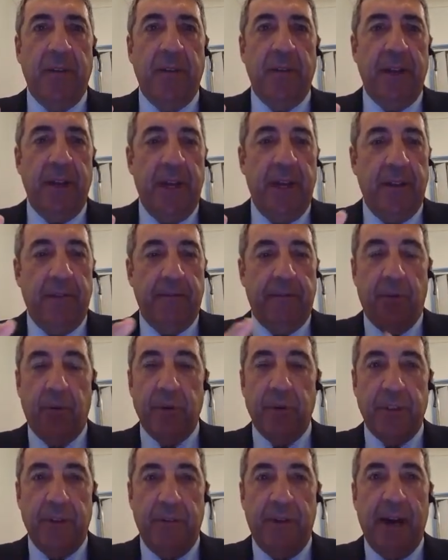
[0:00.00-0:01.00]
the need
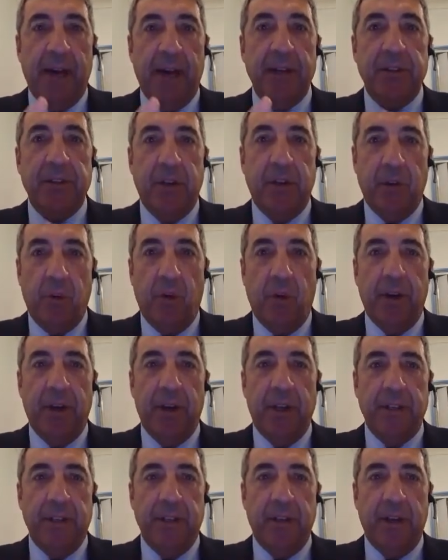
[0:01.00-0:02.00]
for surveyors in
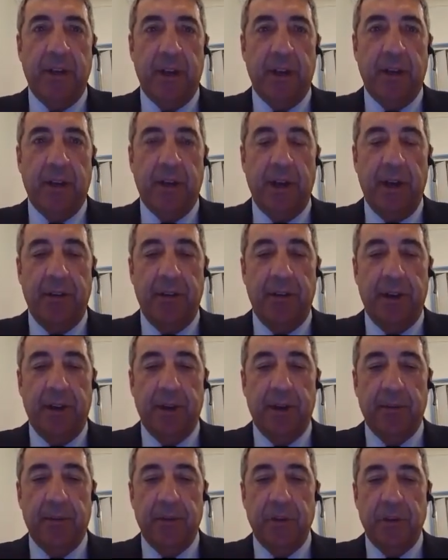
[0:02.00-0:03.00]
quantities and
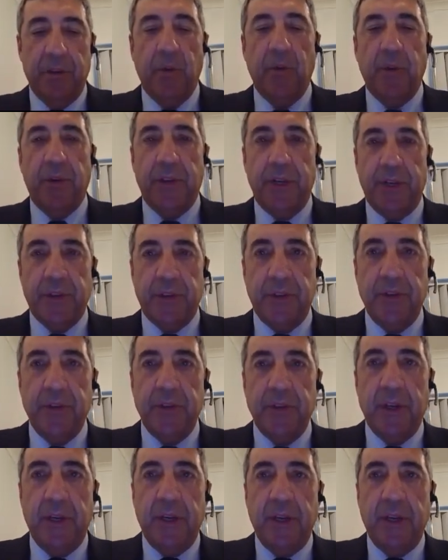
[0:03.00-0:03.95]
soil testers